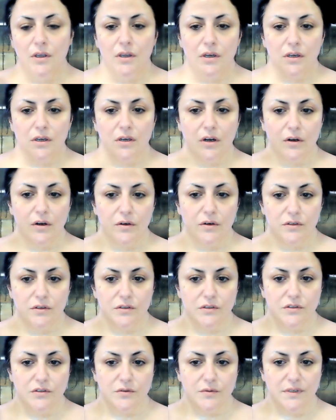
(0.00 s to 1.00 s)
you don't
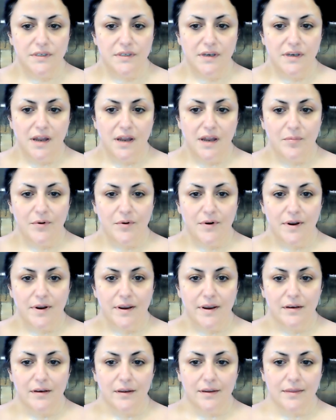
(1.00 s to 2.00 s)
do it
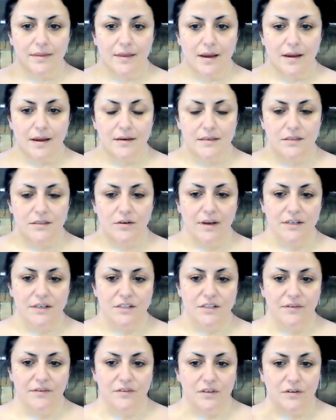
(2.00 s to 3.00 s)
upright like that. You
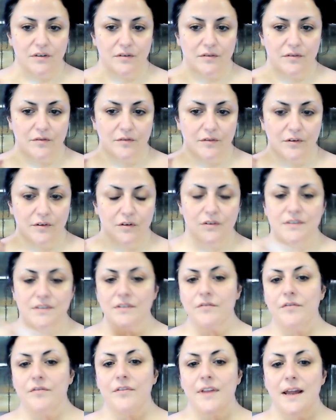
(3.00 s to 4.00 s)
actually have to use
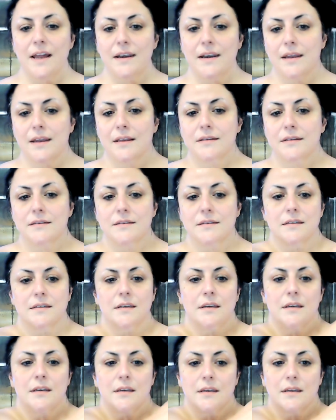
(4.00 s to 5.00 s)
it flat against
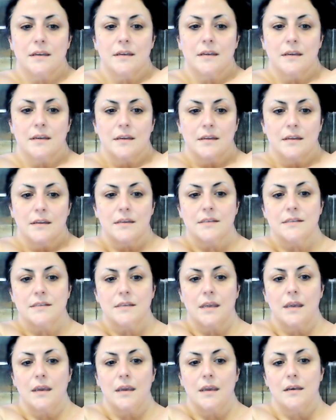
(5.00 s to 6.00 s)
the
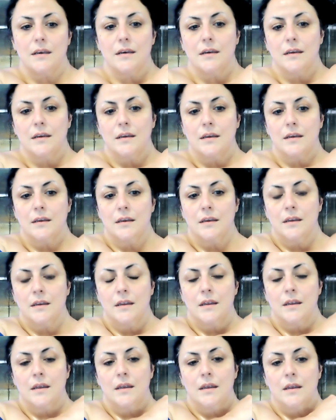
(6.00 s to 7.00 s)
skin.
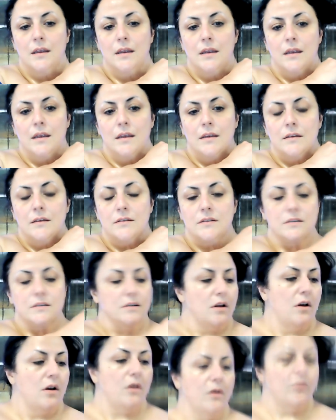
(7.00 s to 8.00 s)

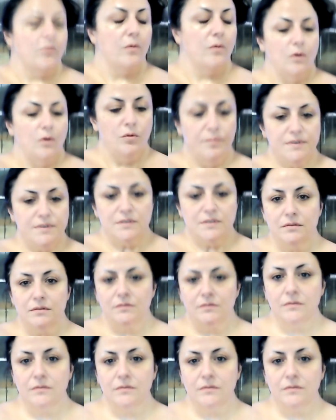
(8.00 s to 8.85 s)
So, oops.